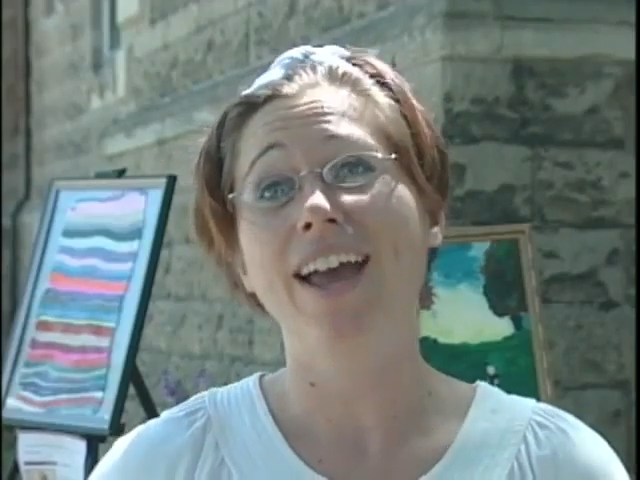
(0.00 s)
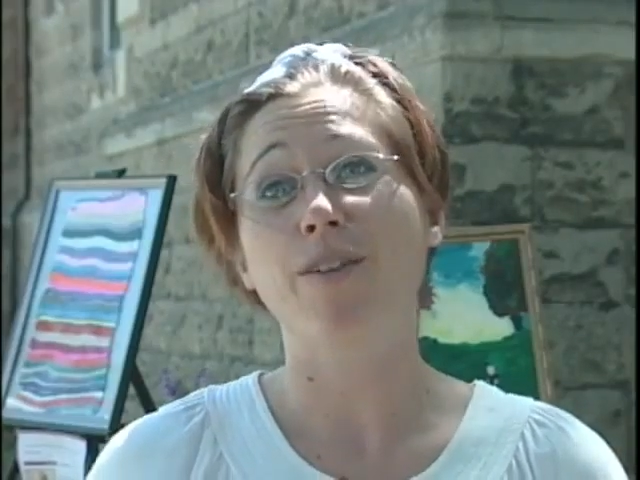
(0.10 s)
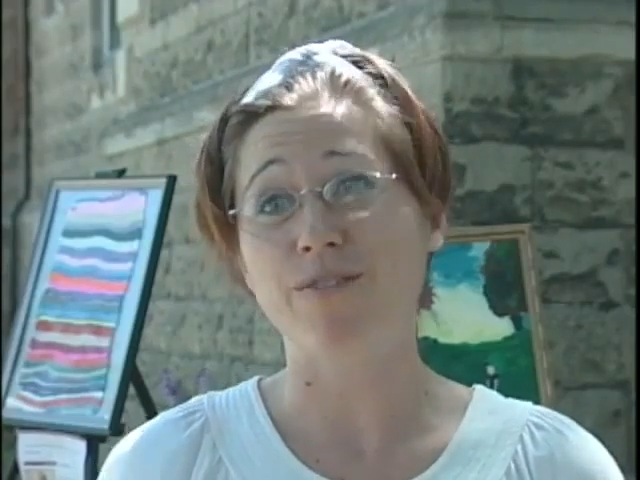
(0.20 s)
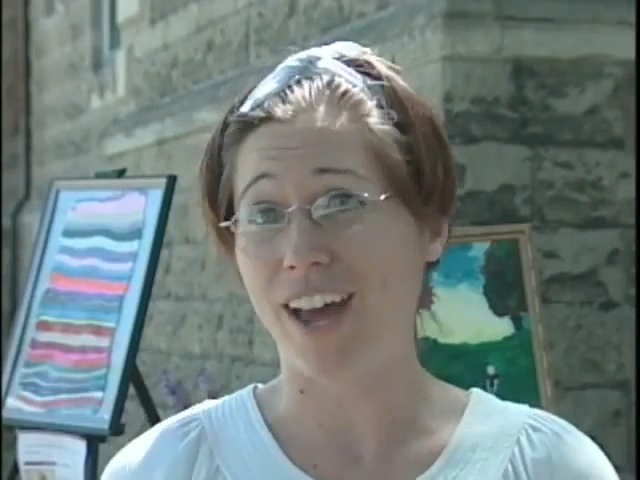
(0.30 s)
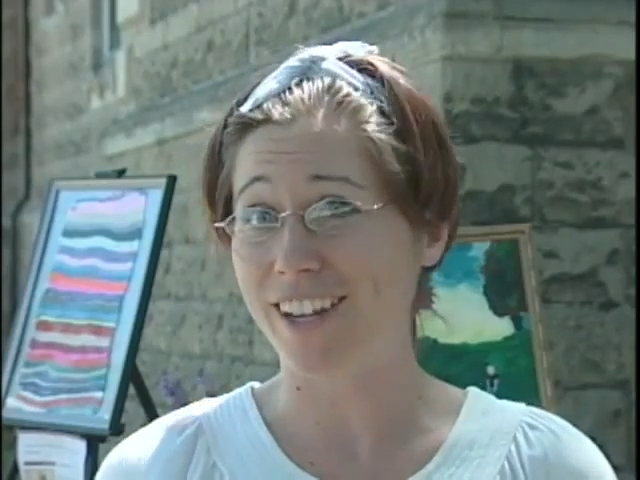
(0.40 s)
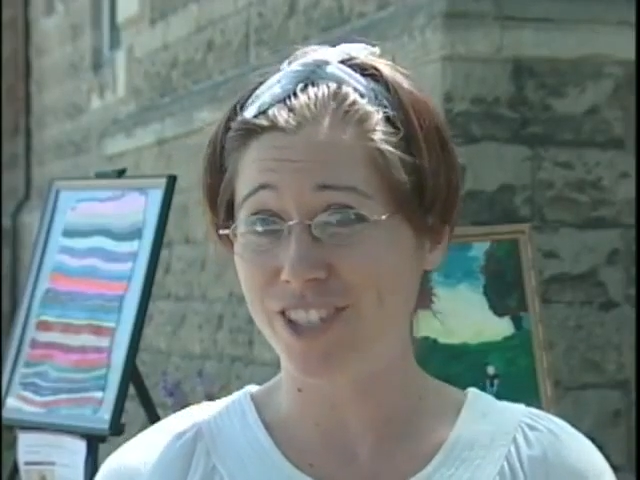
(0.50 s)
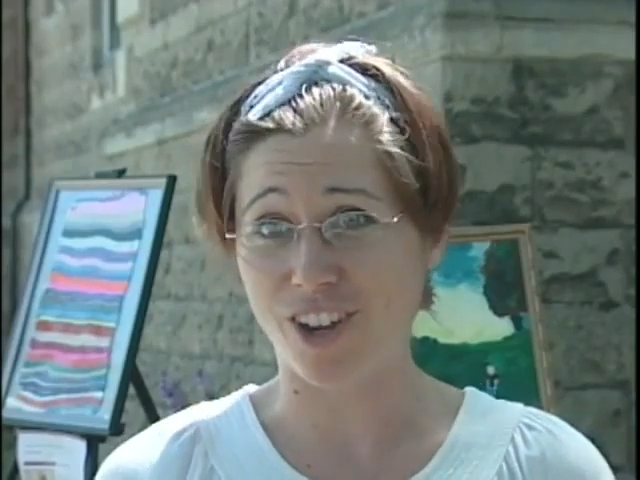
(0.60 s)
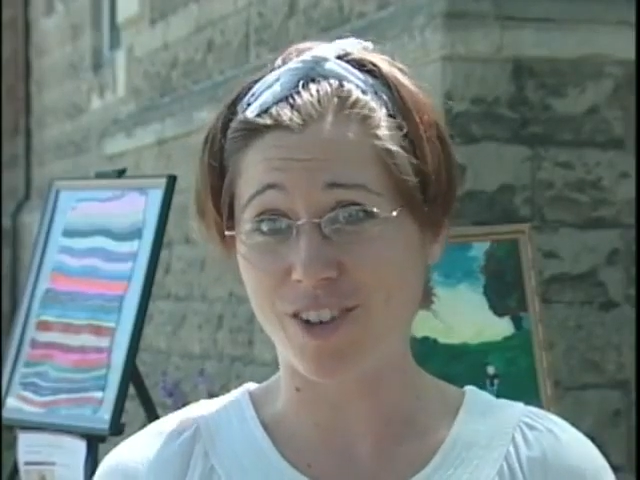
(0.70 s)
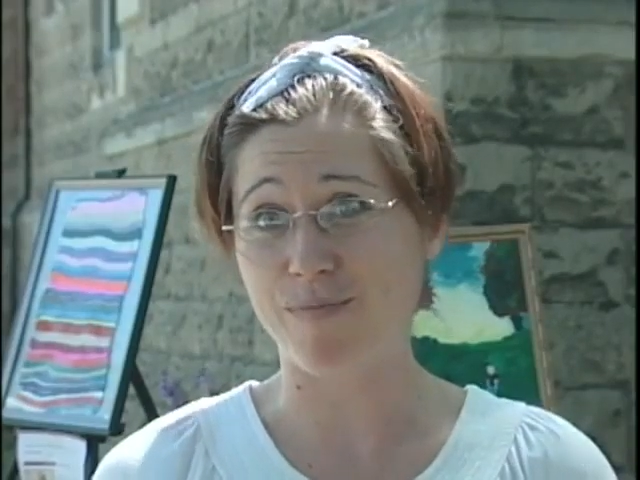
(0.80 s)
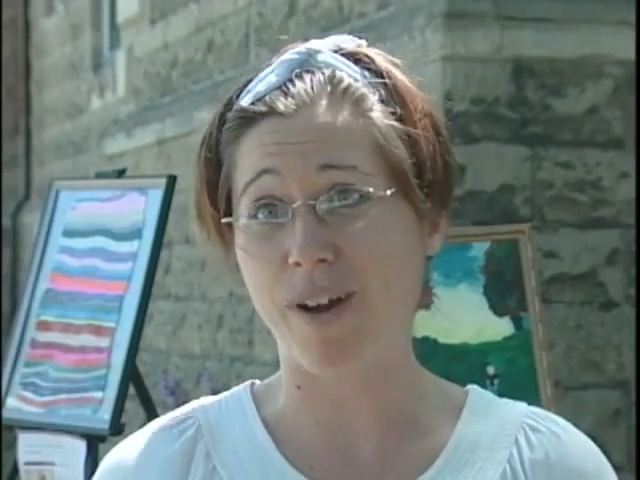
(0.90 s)
we've got a
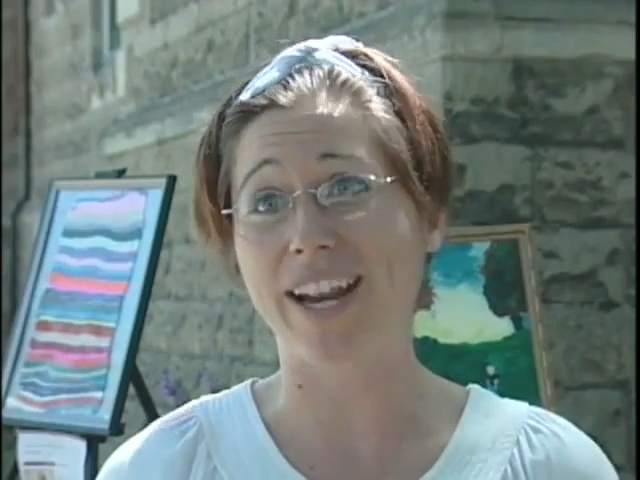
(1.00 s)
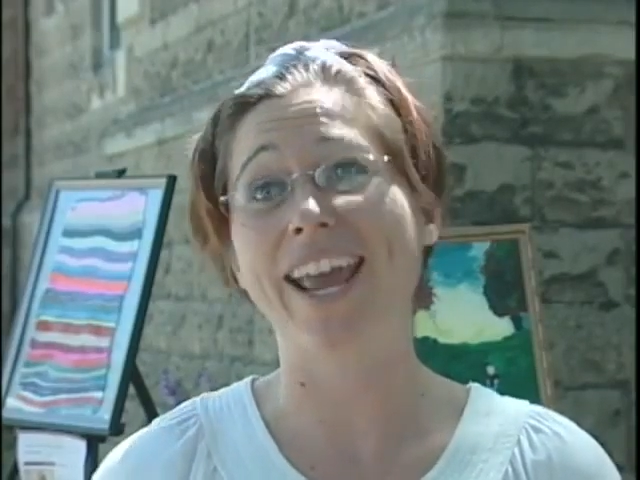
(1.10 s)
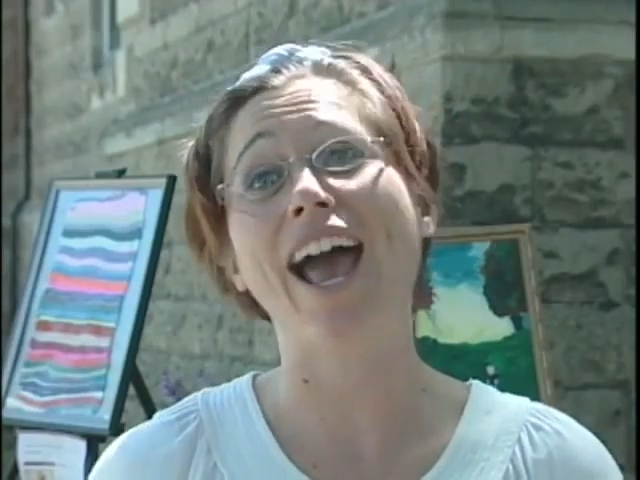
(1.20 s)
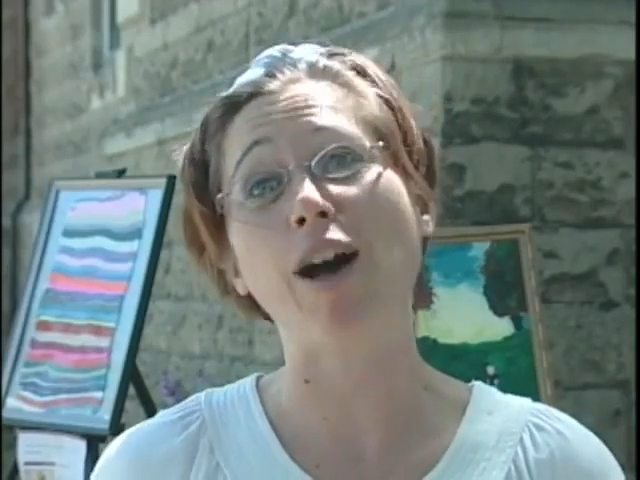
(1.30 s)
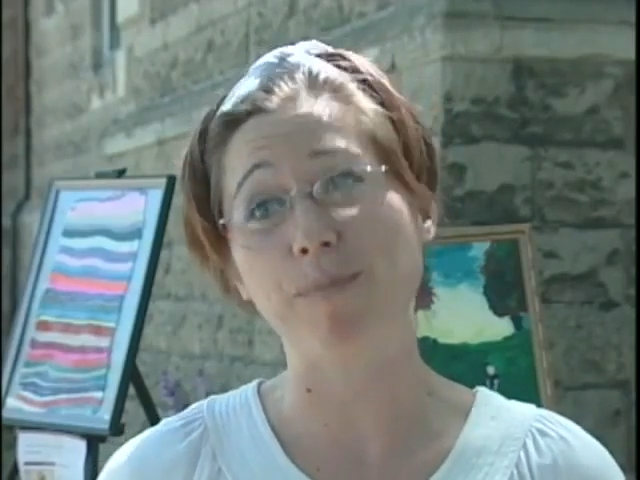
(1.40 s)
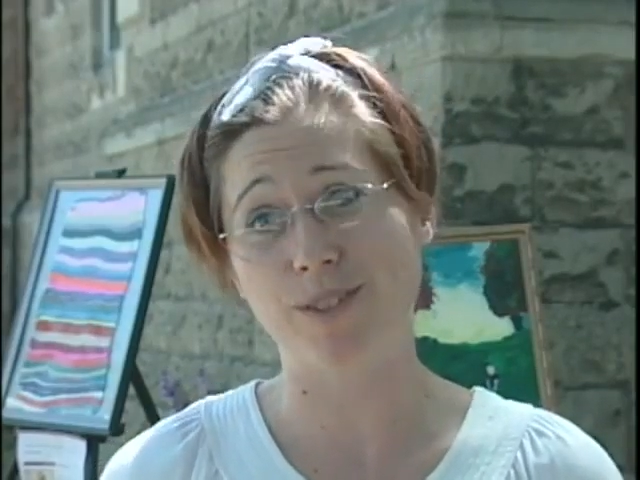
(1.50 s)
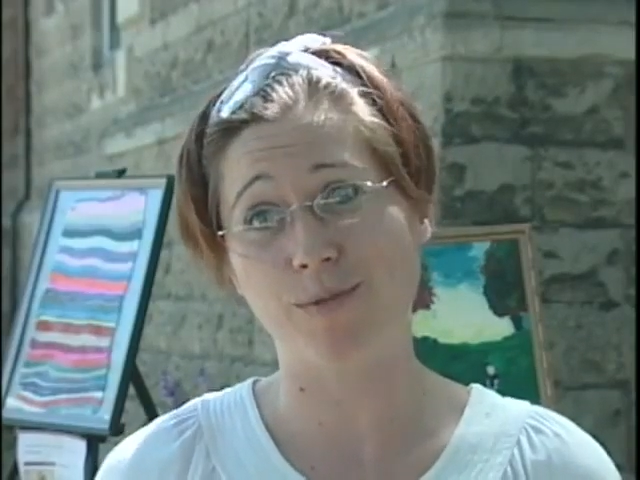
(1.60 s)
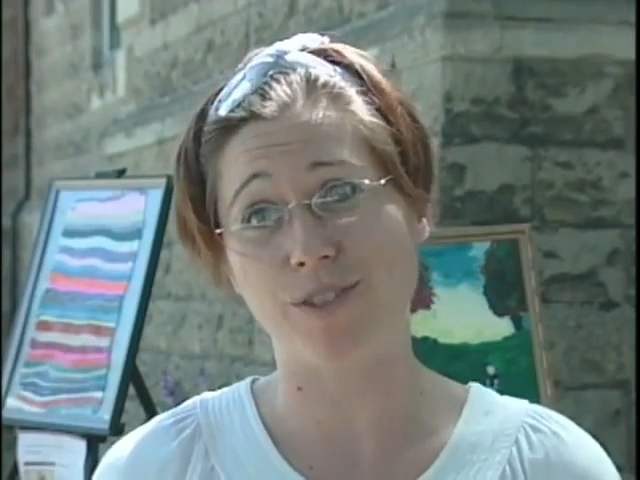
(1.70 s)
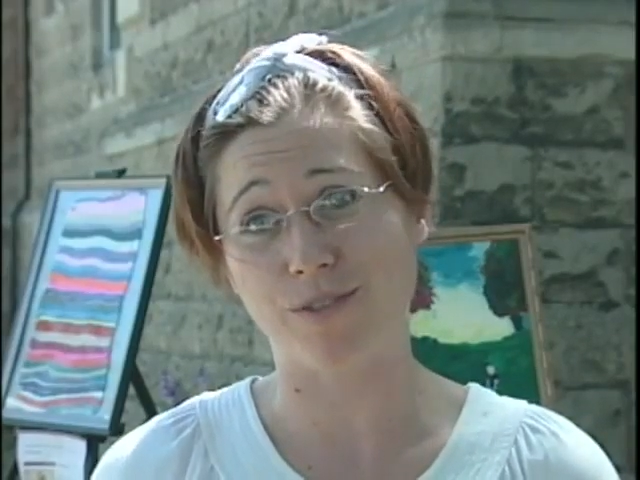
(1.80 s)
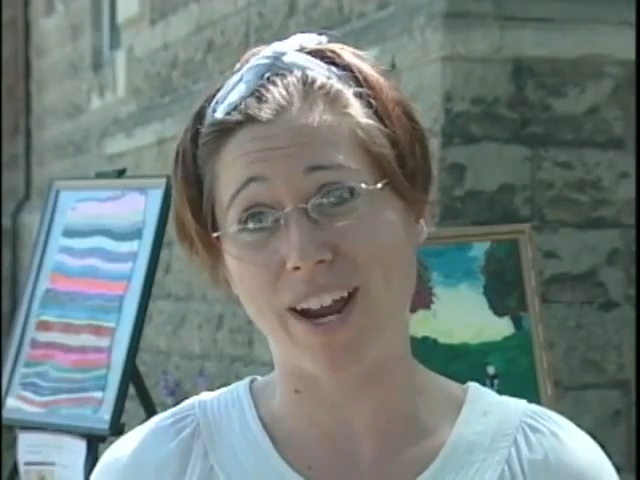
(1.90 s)
chunk of money help us
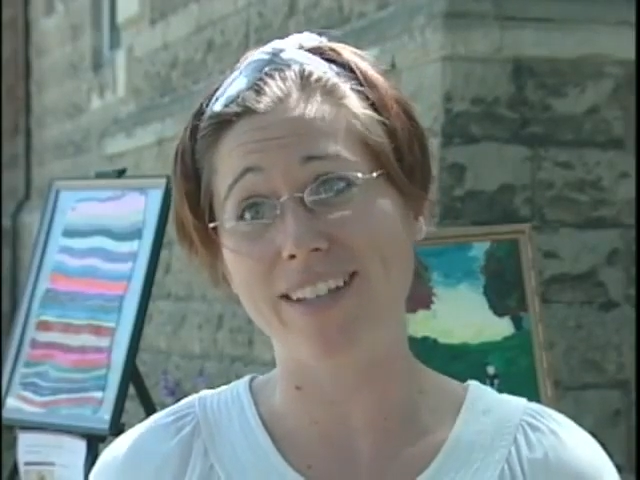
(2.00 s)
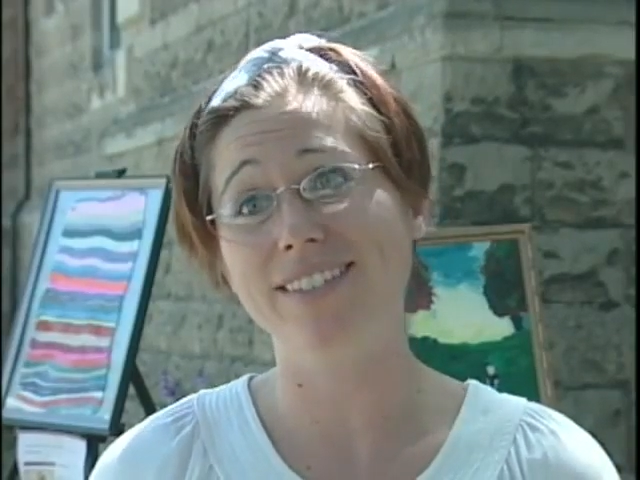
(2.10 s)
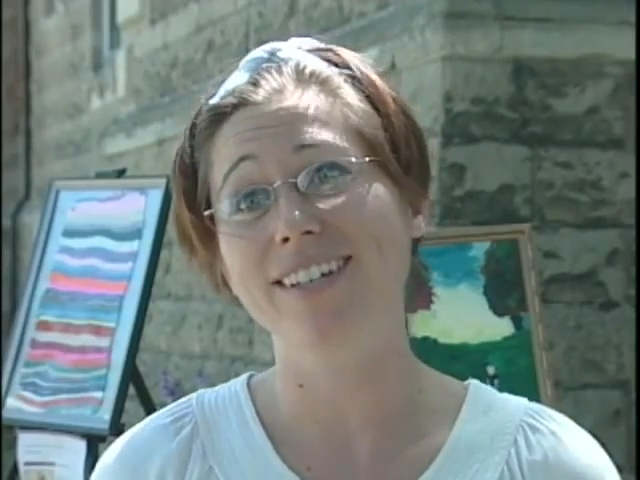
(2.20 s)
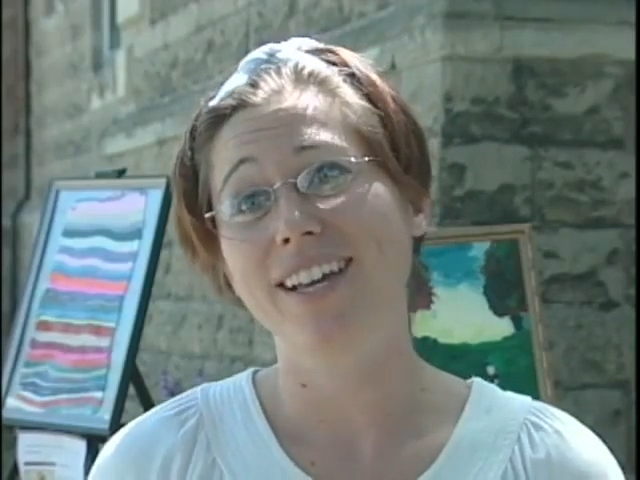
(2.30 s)
with the rest